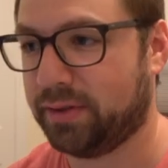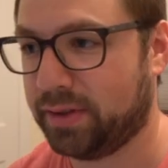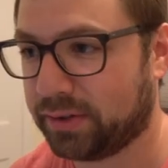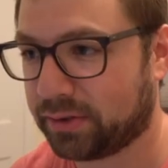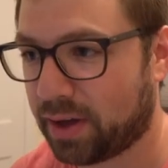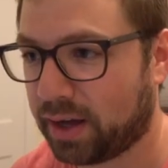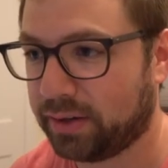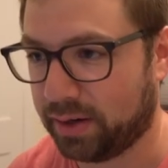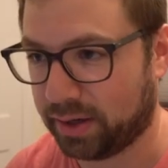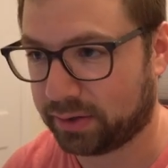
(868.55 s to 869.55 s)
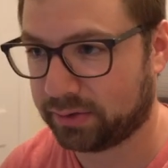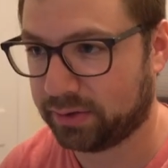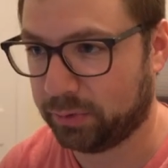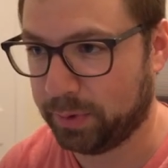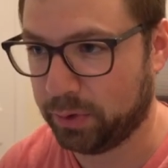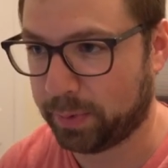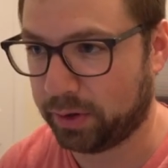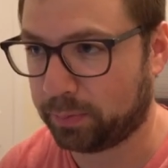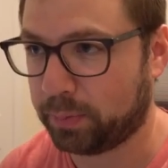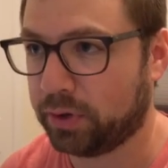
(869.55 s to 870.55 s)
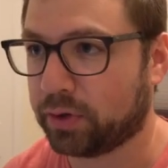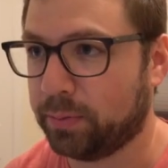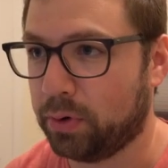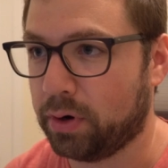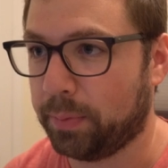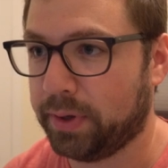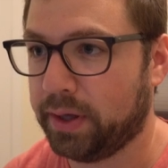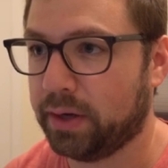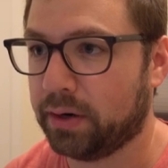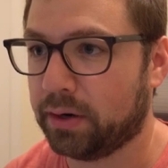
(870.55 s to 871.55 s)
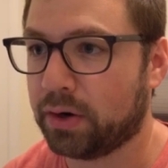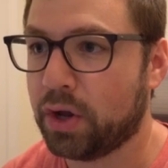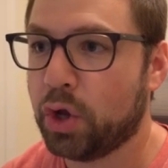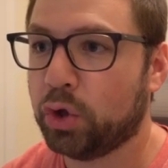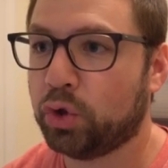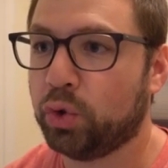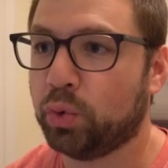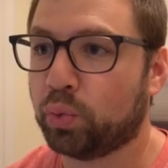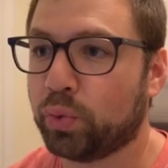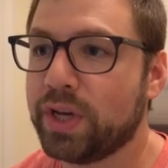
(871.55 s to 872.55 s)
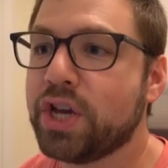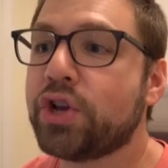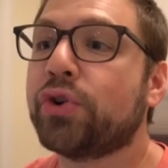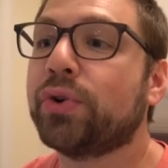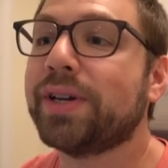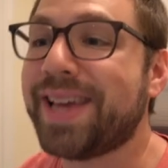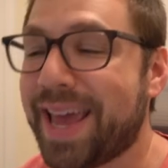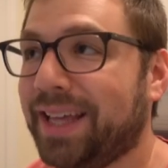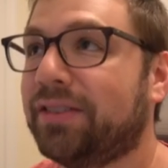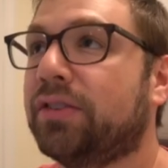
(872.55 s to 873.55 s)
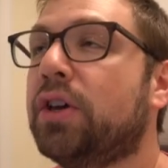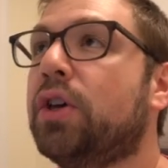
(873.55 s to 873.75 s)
this context is being used by this bridge component up here to recreate